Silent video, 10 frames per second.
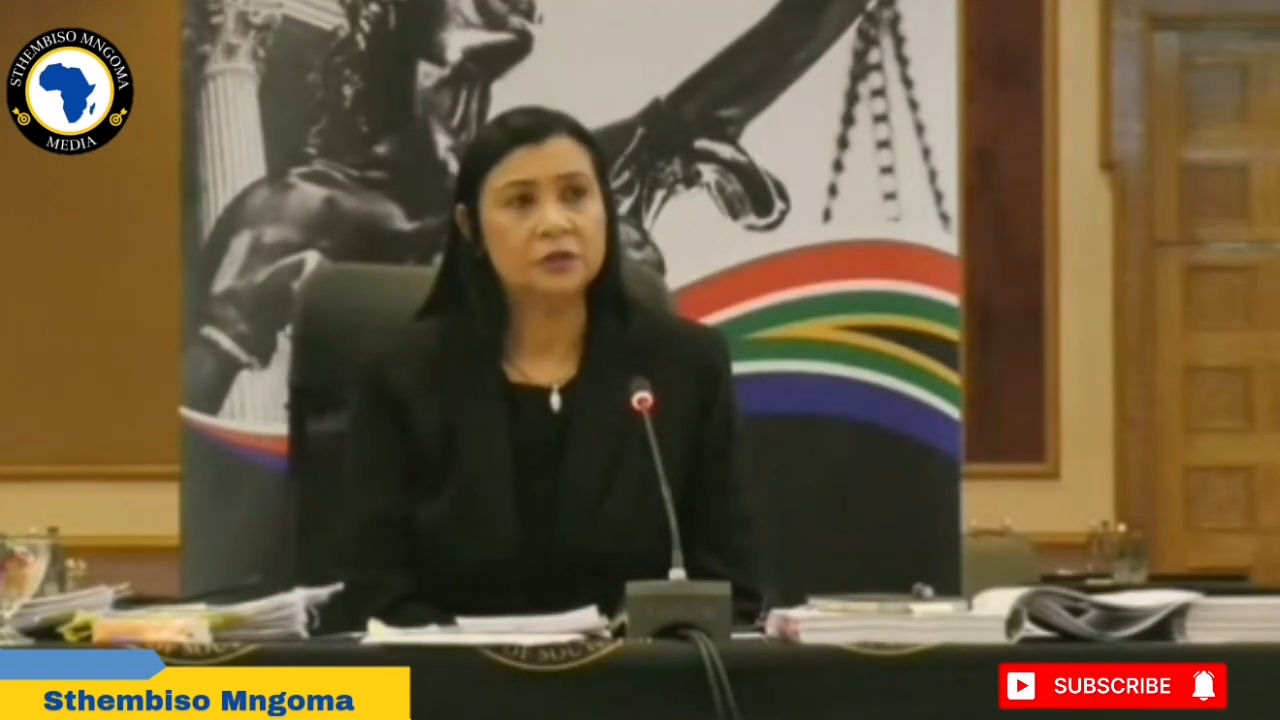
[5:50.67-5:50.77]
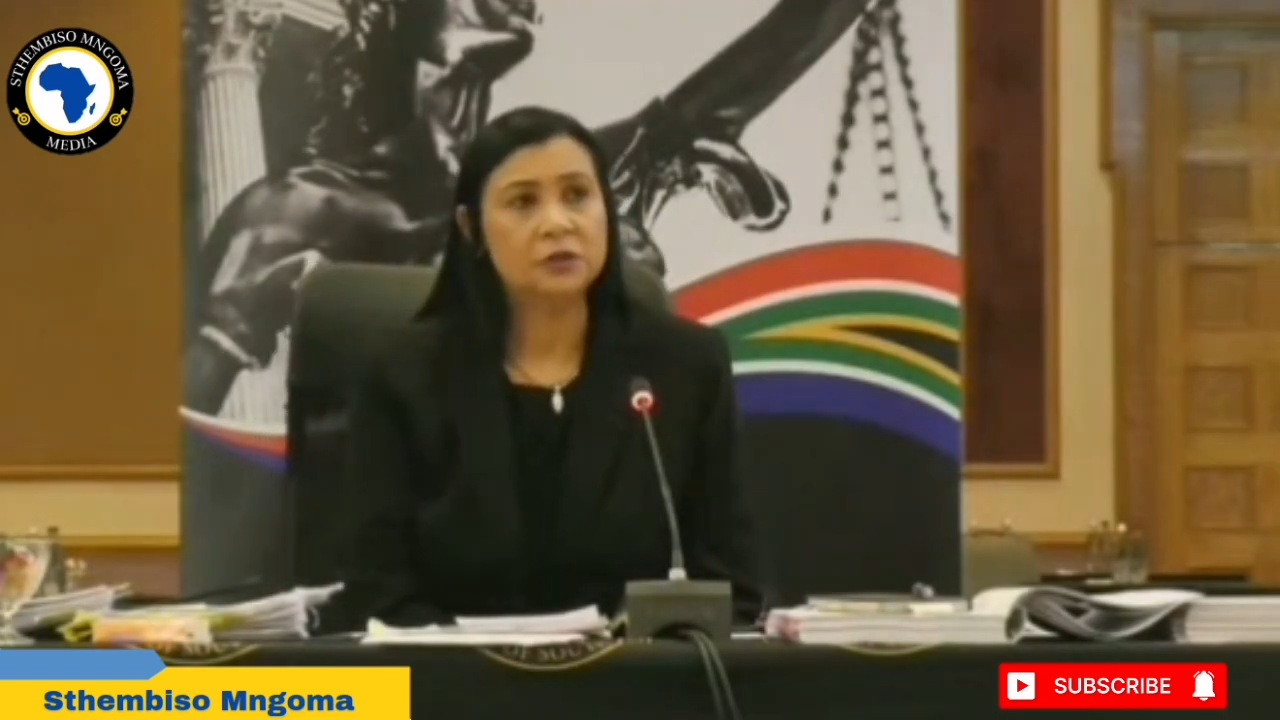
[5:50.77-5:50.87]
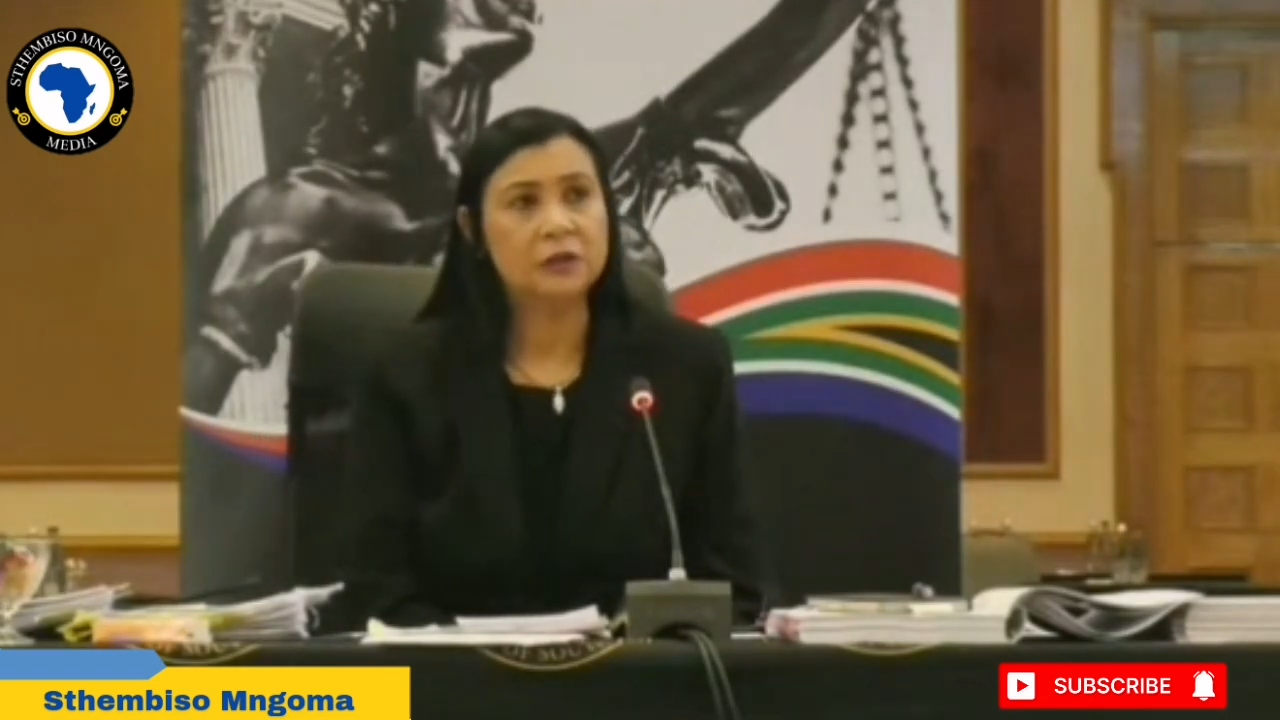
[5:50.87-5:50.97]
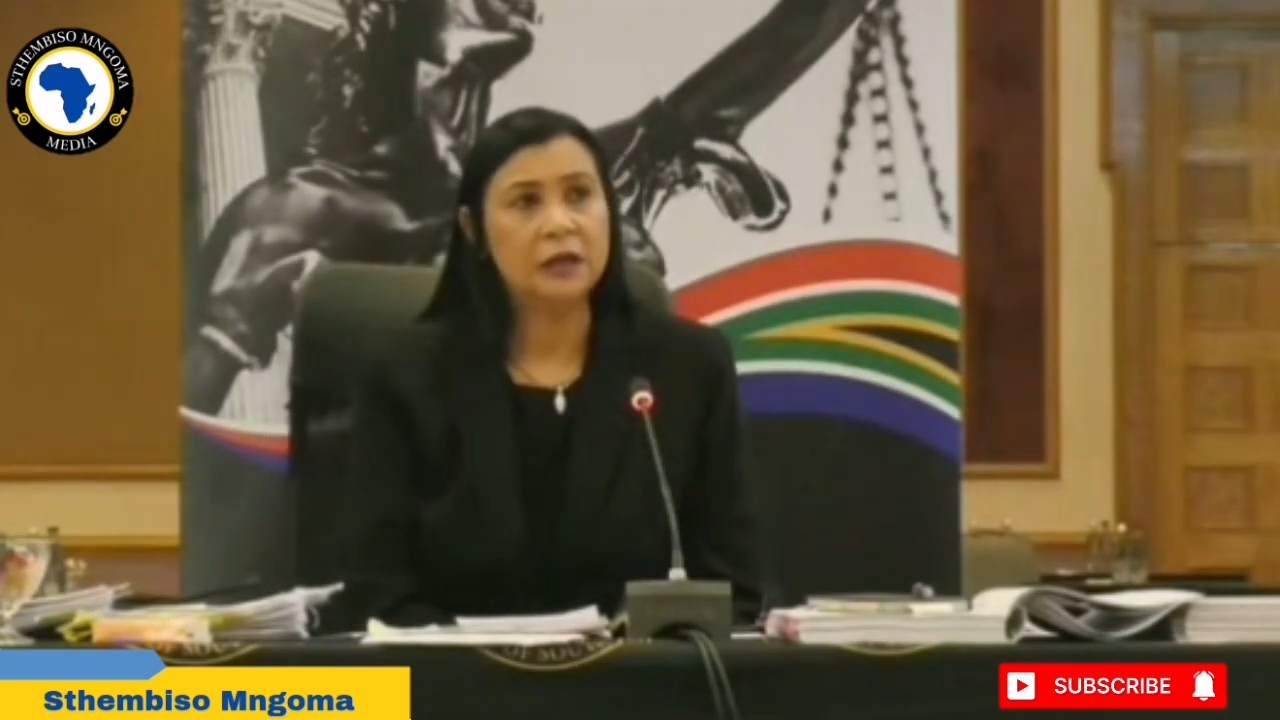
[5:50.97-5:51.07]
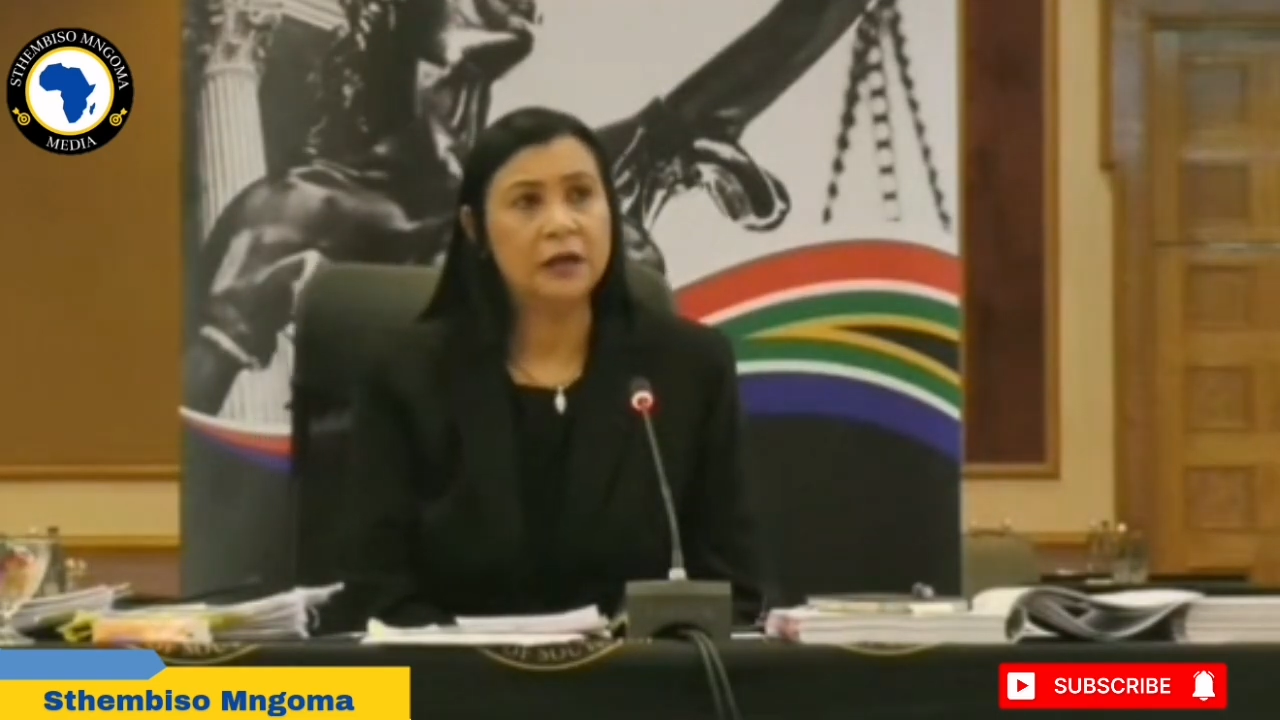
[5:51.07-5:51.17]

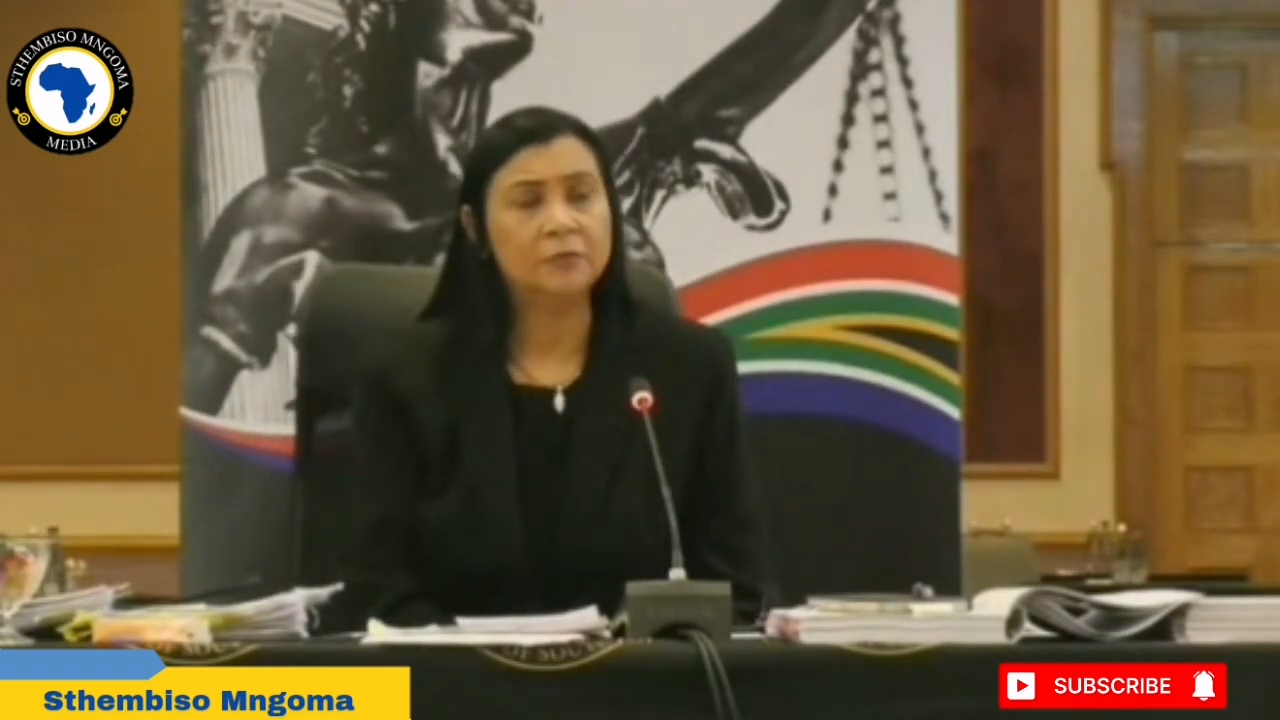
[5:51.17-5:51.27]
Commissioner,